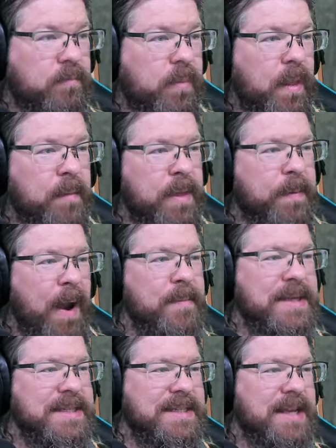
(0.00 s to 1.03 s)
The
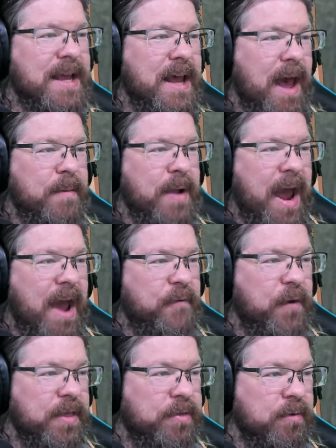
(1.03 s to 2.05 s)
problem is, I'm not
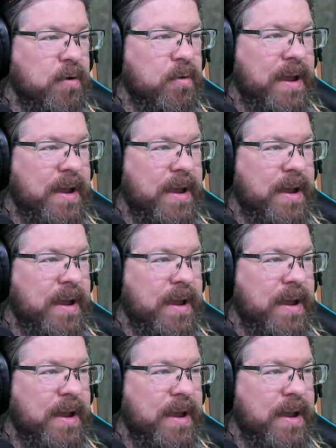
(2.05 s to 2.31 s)
halfway through,